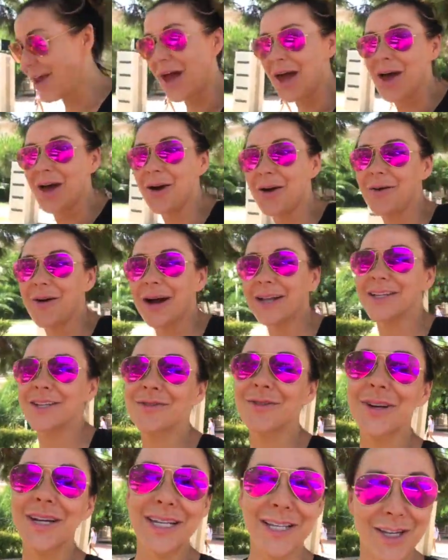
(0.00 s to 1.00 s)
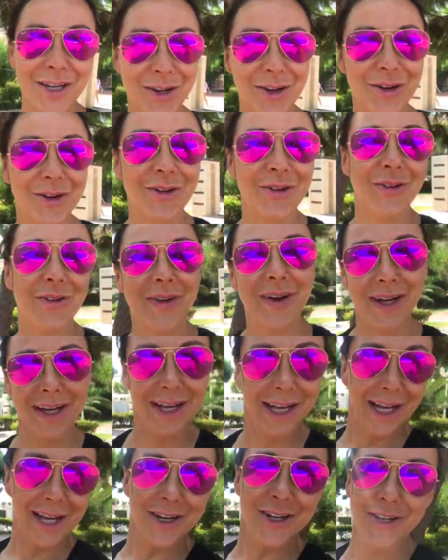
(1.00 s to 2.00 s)
So I just wanted to
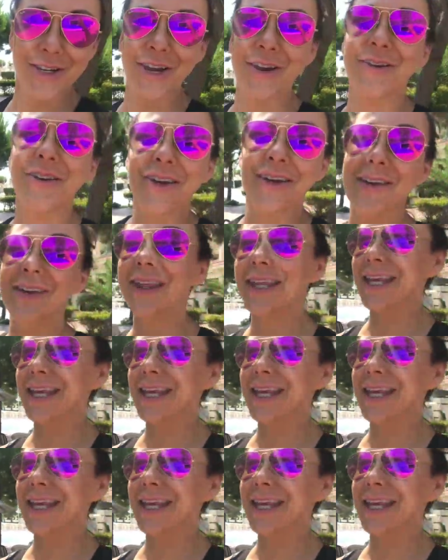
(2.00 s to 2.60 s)
show you